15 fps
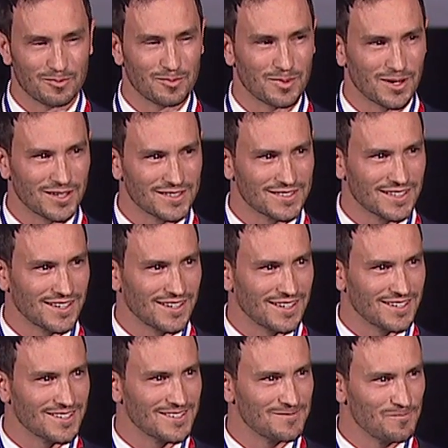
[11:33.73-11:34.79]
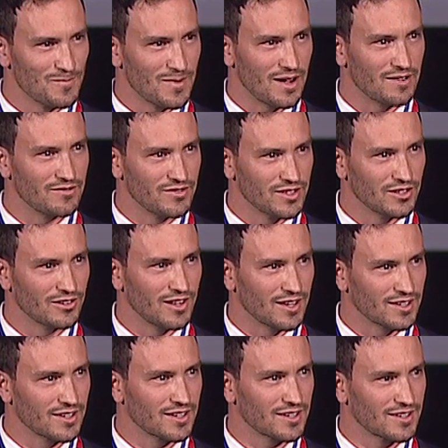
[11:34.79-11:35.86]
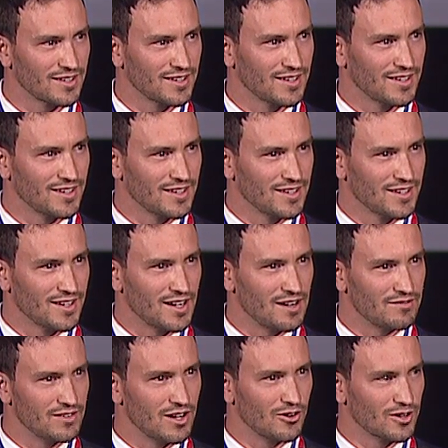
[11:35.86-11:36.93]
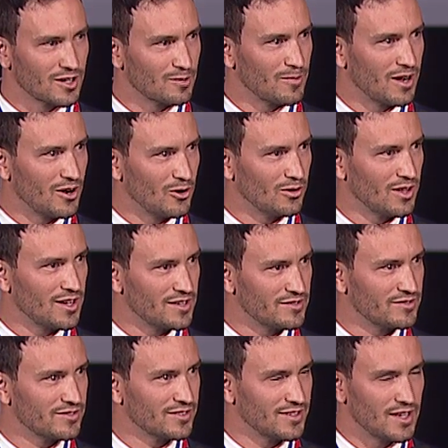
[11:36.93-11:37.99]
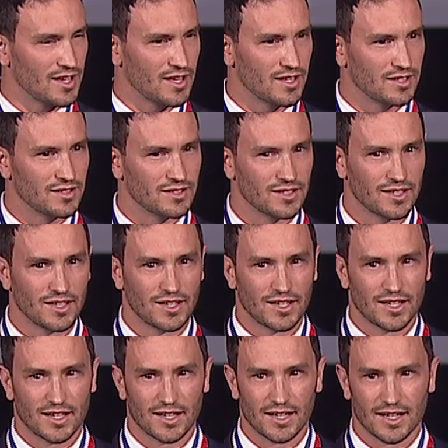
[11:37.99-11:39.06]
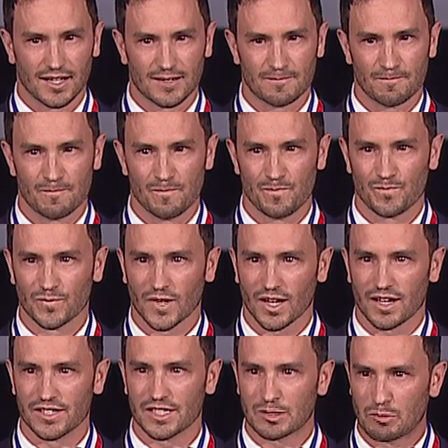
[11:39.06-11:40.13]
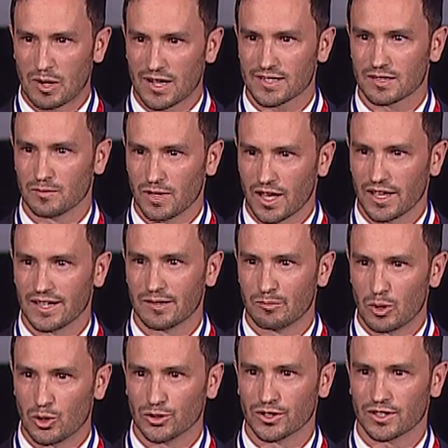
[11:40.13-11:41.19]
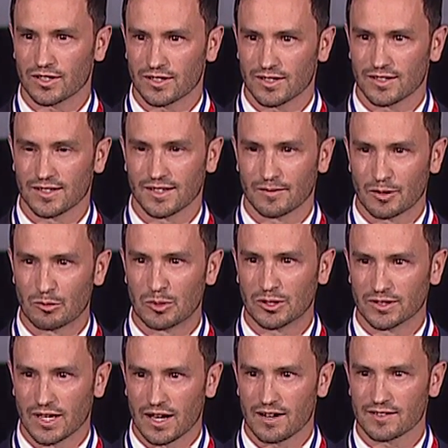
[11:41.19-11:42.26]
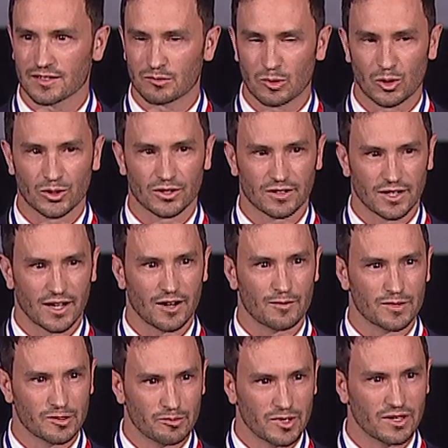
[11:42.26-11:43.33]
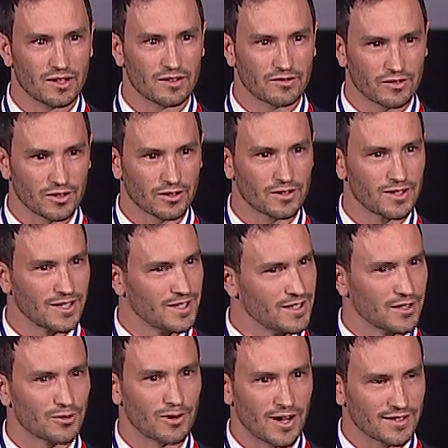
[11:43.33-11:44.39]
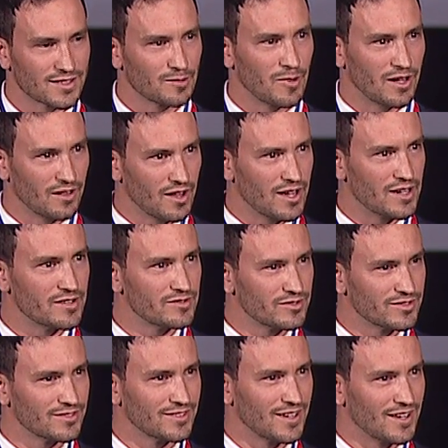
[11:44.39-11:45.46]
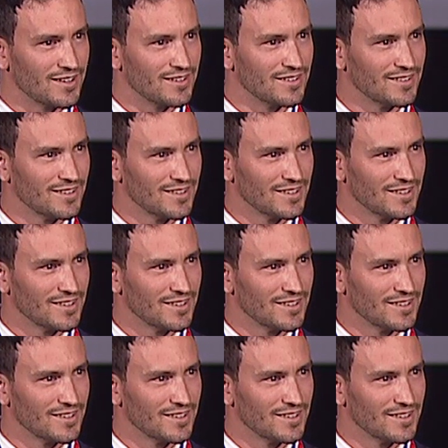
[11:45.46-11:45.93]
but I feel like I've known her my whole life. And I just bought some land in Boulder. I'm going to build a house in Boulder, and I hope to be there for the rest of my life. And,